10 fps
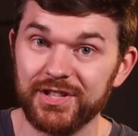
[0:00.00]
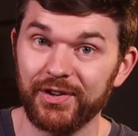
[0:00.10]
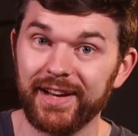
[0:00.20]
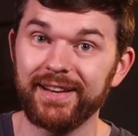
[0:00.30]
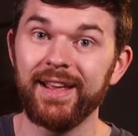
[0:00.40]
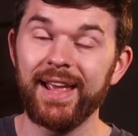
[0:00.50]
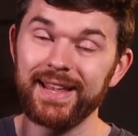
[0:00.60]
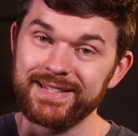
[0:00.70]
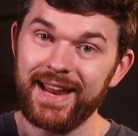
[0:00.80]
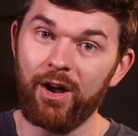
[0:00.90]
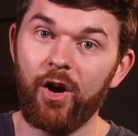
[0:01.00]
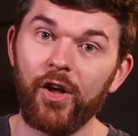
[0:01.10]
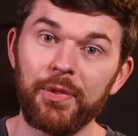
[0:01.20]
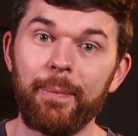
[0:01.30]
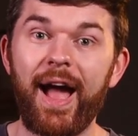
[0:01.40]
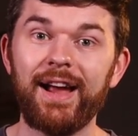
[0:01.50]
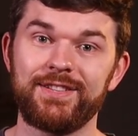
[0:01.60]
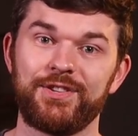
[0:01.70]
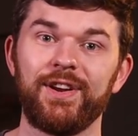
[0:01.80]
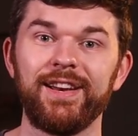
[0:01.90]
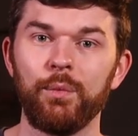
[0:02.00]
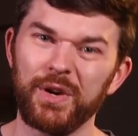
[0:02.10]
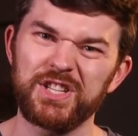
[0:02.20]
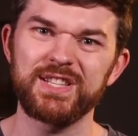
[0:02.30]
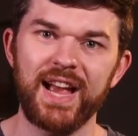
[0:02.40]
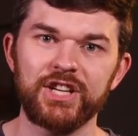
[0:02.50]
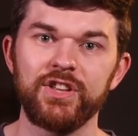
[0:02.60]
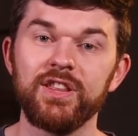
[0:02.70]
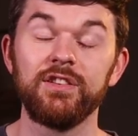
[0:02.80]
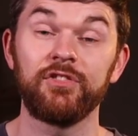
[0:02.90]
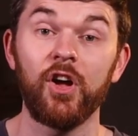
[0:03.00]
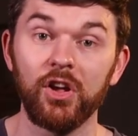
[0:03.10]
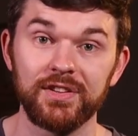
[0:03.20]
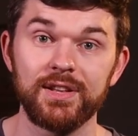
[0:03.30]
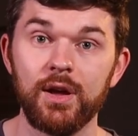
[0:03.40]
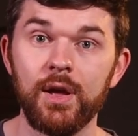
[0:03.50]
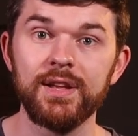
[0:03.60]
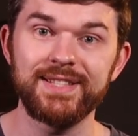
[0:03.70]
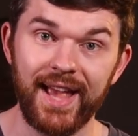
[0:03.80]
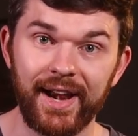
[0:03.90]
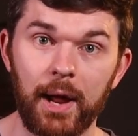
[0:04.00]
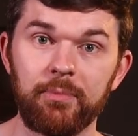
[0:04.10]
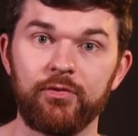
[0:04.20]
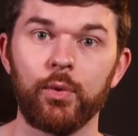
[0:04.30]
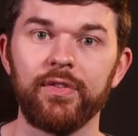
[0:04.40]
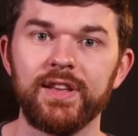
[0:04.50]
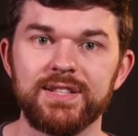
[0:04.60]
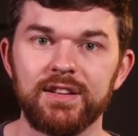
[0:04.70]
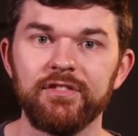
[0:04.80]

screen is now on the back screen, which is actually the default setup for this